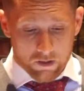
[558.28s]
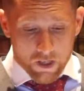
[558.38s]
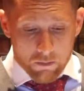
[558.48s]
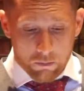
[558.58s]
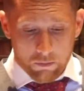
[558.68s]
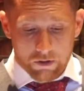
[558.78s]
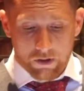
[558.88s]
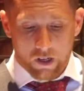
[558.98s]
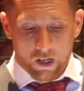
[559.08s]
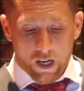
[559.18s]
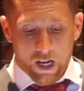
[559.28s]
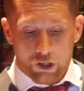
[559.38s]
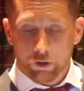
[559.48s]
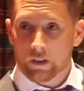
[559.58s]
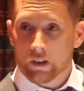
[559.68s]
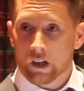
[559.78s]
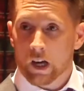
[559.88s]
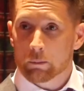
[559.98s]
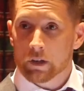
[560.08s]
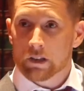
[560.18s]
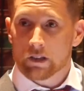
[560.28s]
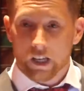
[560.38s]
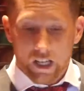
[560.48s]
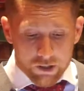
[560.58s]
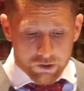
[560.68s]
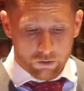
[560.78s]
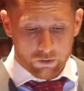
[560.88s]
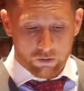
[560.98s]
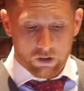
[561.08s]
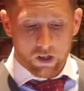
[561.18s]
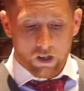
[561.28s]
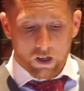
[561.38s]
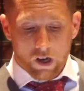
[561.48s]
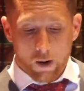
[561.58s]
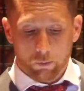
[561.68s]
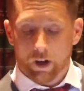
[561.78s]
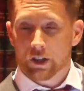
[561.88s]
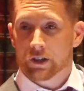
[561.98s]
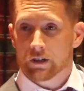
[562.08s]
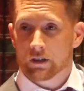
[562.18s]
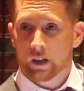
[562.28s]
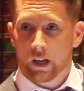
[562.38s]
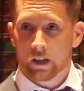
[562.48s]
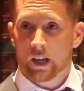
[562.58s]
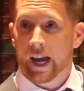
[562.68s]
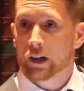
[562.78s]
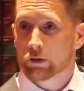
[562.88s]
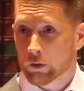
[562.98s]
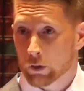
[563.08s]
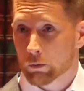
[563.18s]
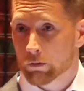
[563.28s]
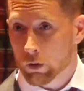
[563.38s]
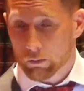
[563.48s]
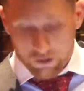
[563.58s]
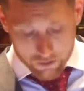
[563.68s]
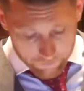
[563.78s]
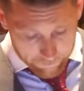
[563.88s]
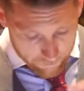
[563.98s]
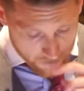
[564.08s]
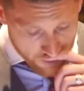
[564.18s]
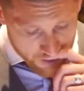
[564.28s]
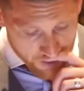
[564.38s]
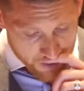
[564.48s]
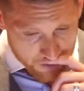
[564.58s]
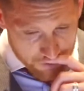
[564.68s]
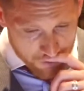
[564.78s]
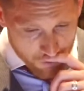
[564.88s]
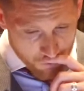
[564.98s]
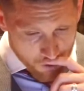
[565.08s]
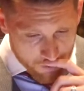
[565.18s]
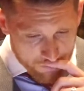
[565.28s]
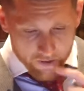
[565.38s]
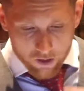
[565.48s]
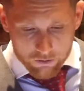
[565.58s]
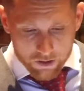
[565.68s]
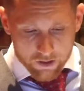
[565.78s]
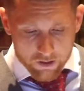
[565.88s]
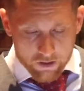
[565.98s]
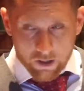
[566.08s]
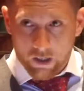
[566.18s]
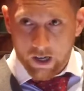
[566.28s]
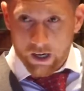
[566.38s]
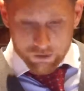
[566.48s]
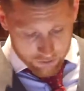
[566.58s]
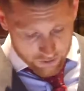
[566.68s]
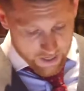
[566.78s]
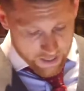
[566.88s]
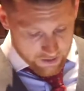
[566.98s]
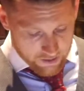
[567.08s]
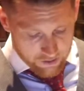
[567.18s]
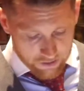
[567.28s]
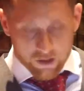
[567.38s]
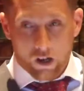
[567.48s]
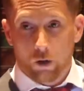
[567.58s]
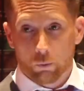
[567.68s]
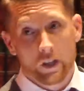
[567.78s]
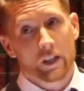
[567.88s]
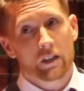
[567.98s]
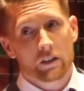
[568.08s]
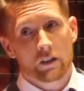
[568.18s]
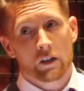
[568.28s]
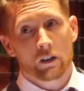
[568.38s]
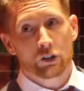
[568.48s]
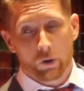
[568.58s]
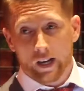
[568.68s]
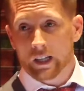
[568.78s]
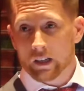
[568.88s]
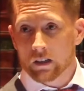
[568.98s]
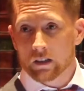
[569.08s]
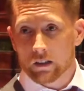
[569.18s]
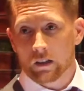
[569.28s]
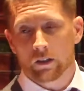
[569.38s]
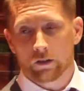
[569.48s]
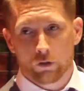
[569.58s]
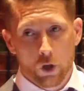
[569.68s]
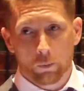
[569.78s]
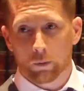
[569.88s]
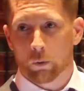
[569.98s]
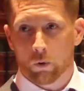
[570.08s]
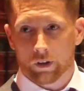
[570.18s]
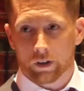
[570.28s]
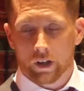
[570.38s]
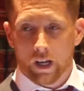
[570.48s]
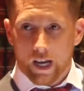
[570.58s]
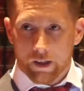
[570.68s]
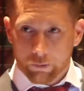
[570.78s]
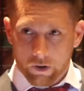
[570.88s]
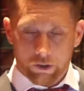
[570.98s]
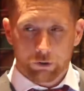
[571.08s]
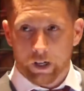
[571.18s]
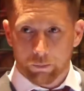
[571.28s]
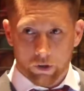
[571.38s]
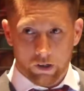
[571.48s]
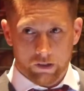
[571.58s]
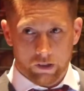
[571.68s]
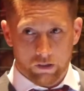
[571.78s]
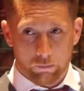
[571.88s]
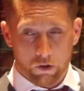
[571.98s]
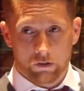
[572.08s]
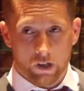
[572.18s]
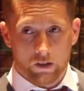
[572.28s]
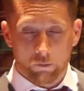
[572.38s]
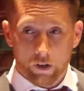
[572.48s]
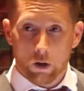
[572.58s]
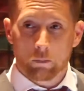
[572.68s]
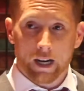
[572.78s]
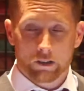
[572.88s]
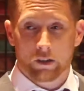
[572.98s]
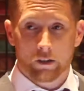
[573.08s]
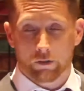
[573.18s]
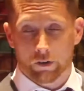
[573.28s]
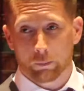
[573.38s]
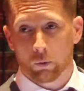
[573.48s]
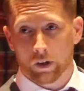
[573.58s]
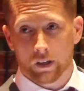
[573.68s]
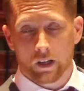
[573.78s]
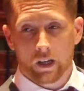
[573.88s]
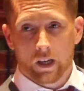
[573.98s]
team members and strengthen the company's internal operations and external performance? And what we felt the answer to that is really training is super important, and throughout the training process, if we go back to that first point